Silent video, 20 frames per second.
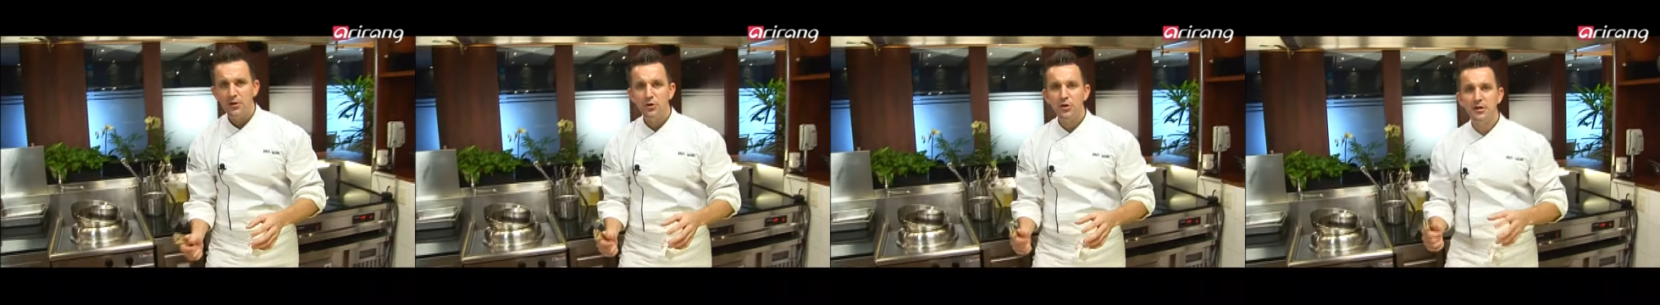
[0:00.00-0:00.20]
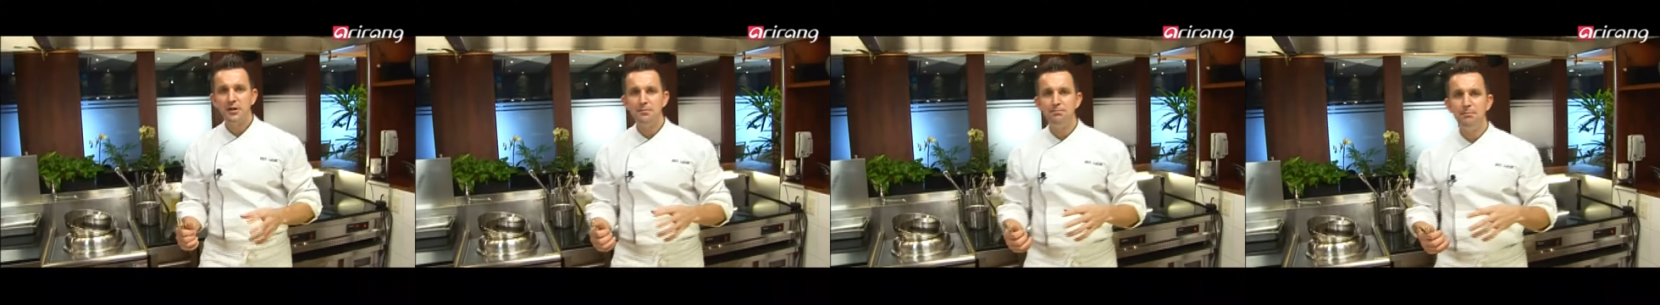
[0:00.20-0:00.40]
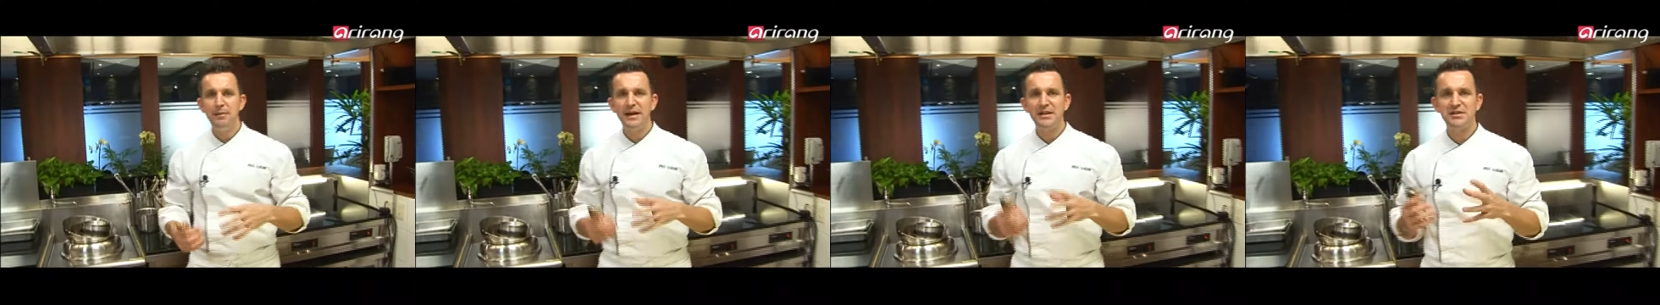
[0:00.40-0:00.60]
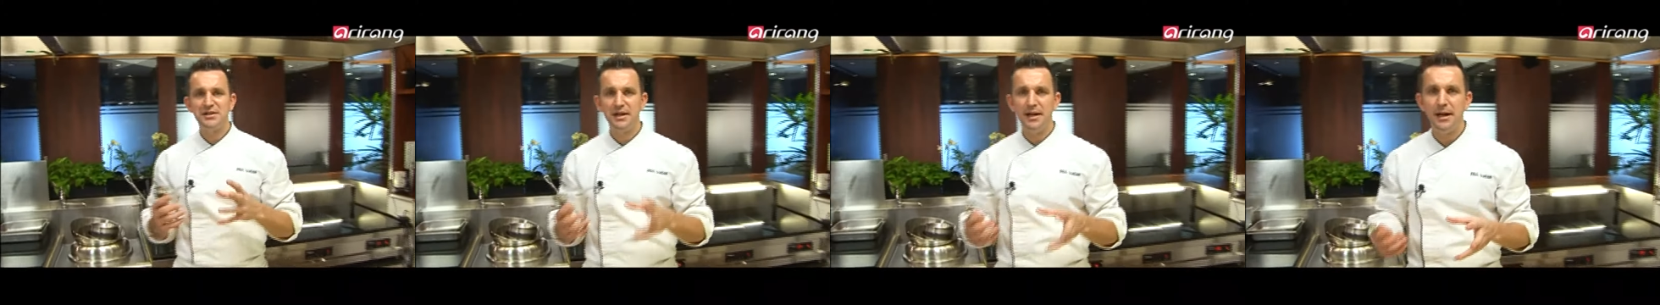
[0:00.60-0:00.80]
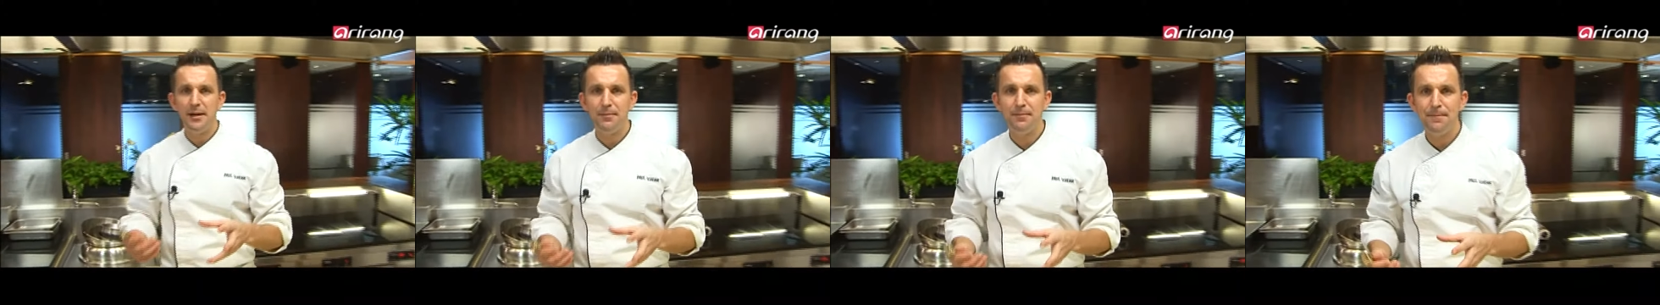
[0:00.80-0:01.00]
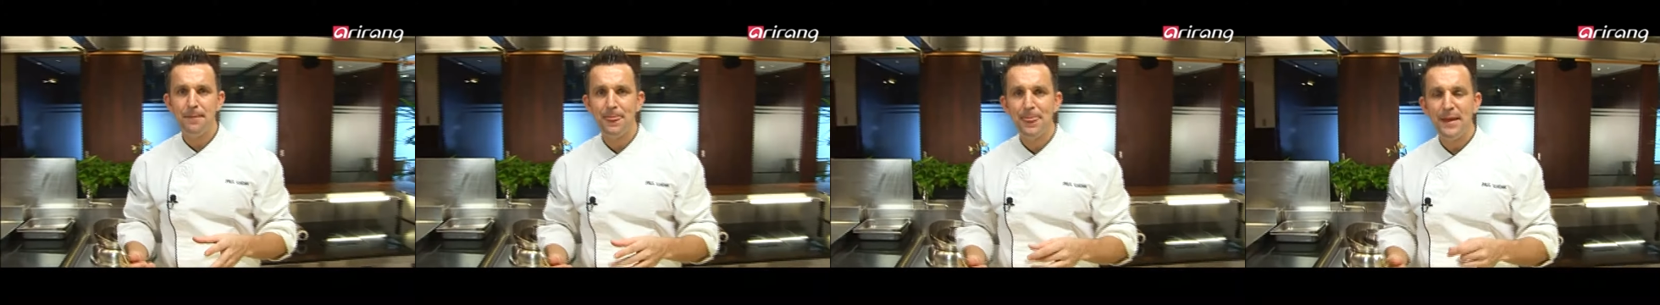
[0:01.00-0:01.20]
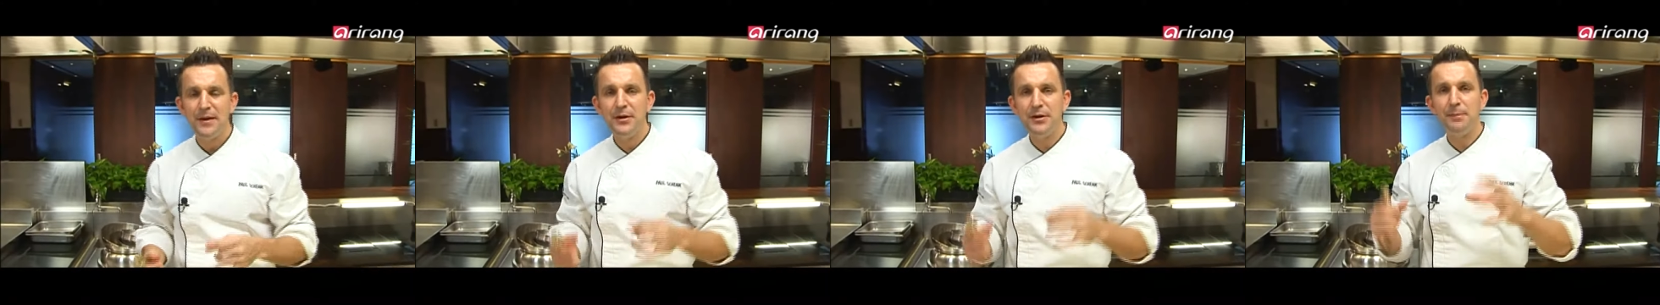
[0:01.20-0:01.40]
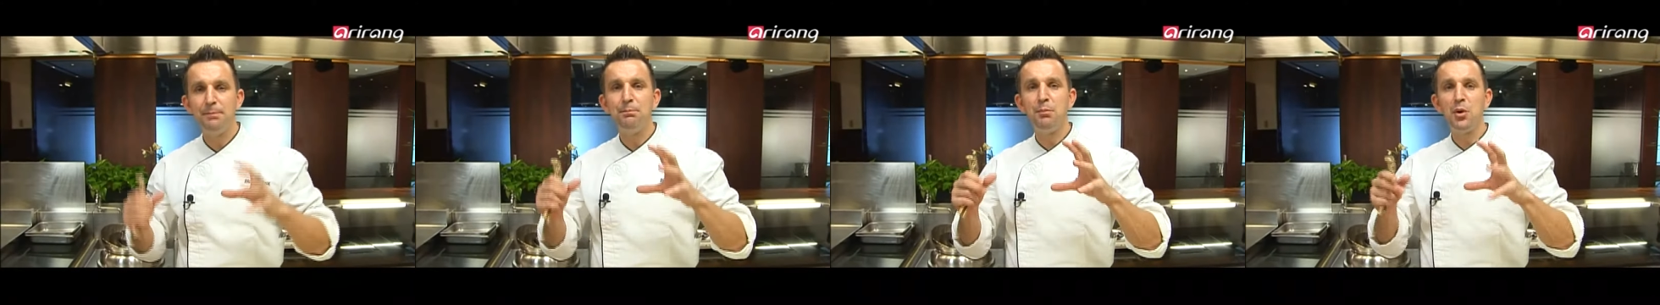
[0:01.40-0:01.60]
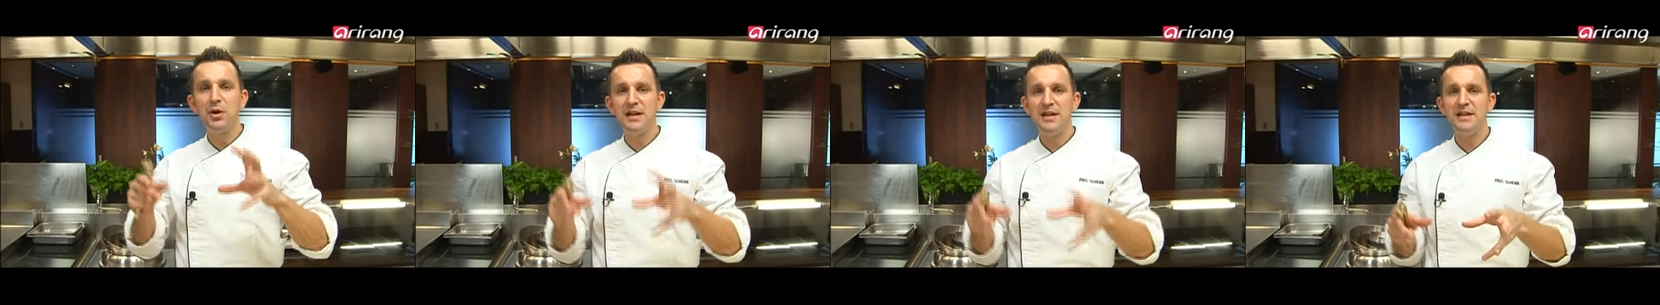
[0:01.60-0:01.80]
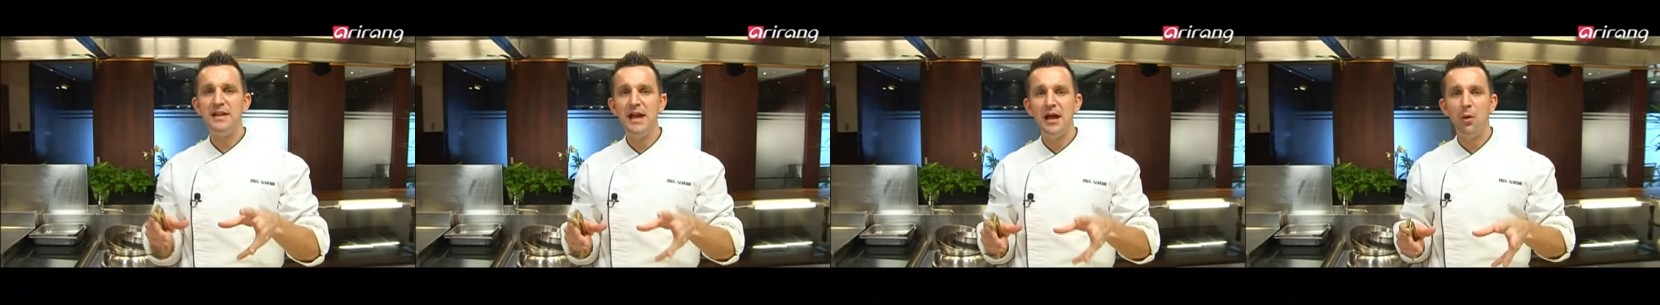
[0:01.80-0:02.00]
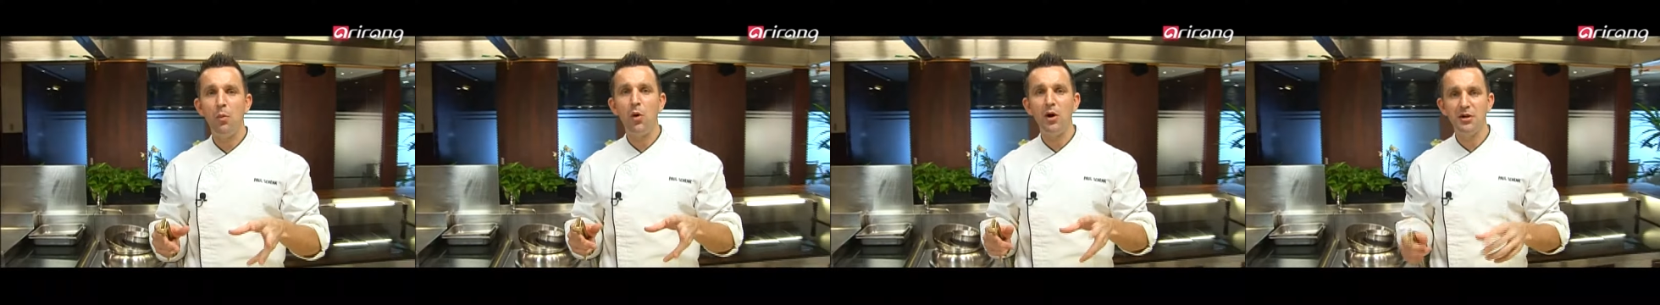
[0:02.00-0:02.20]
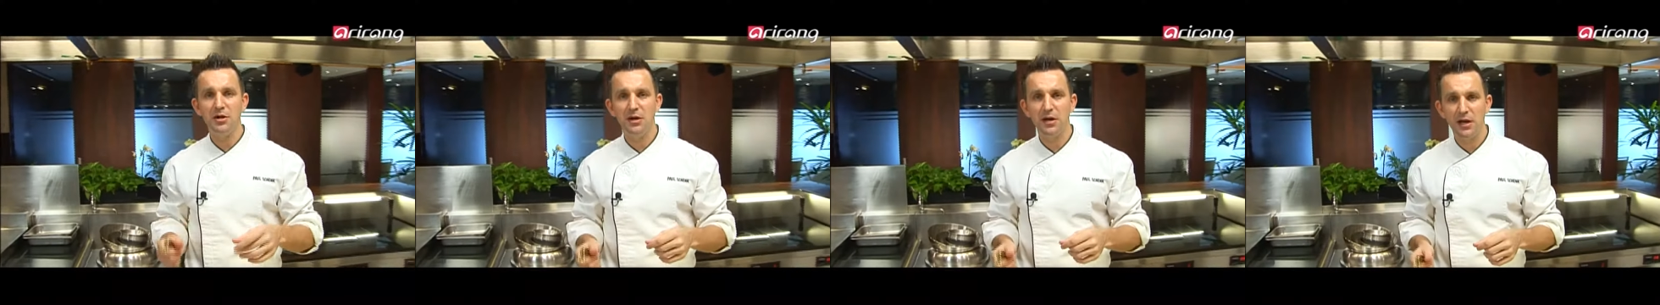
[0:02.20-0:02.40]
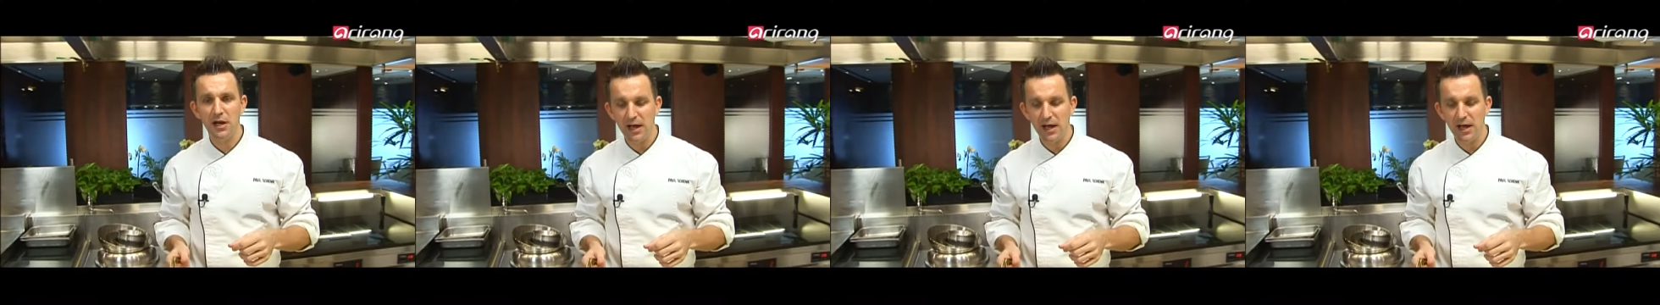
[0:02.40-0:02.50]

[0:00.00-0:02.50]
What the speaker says: You can mix it up. You can put in there what you